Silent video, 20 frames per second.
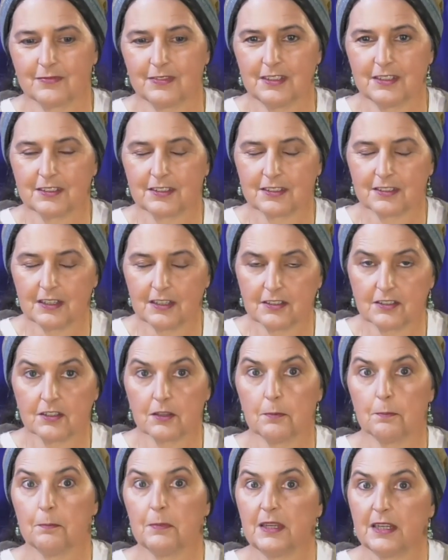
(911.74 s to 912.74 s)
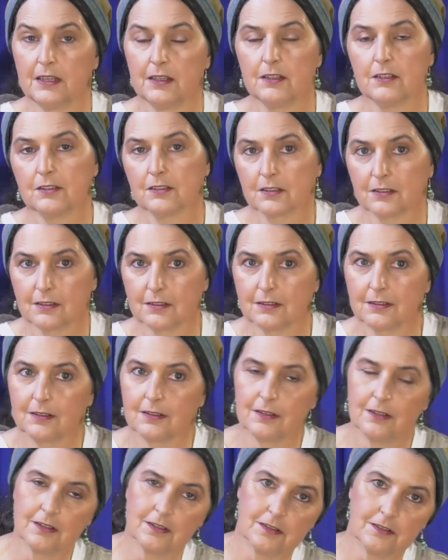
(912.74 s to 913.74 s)
It's, it's the means
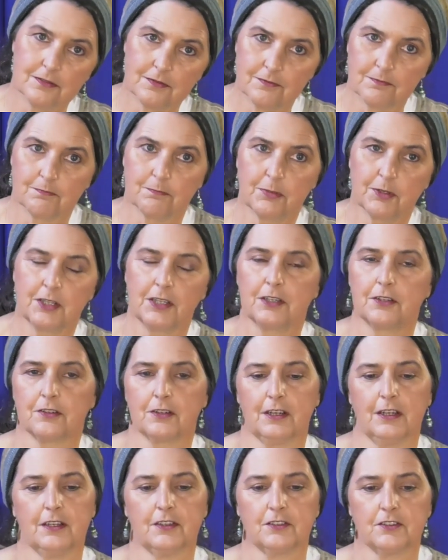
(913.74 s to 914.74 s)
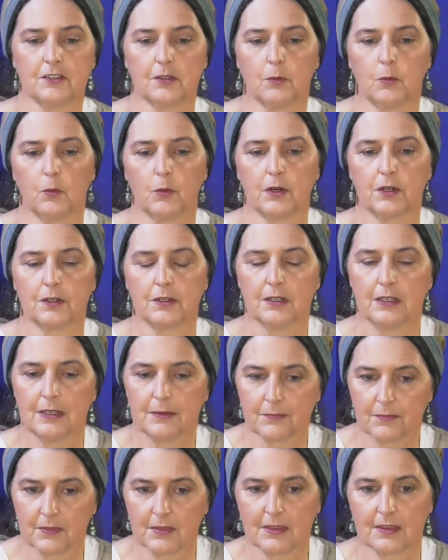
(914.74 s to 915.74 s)
of putting your head somewhere.
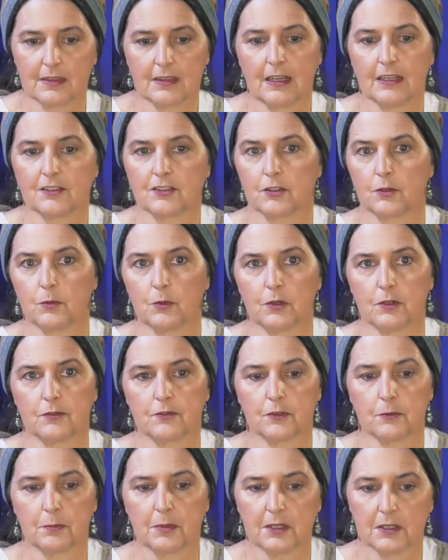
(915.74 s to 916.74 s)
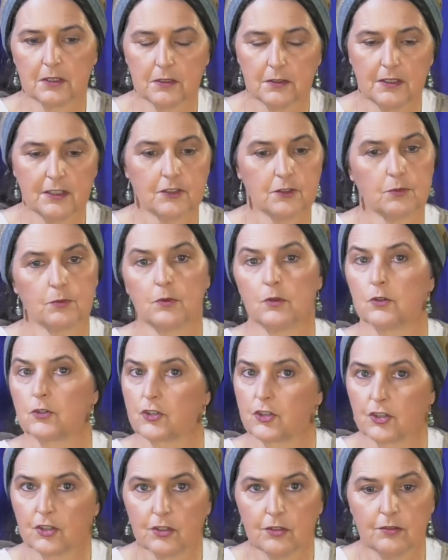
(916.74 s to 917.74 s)
That's the word for pillow. It's
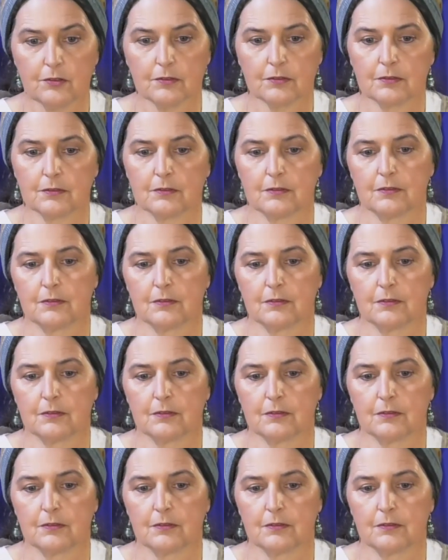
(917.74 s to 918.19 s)
Rosh too.